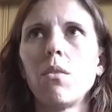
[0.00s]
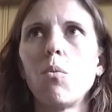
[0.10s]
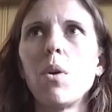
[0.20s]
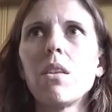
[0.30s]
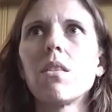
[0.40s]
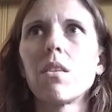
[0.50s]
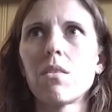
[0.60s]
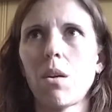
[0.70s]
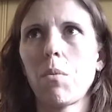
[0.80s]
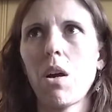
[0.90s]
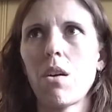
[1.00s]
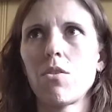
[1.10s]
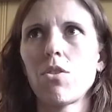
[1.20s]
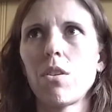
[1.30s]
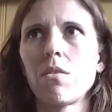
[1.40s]
with the
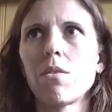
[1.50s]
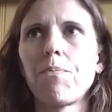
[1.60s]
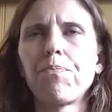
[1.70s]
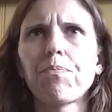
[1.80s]
subconscious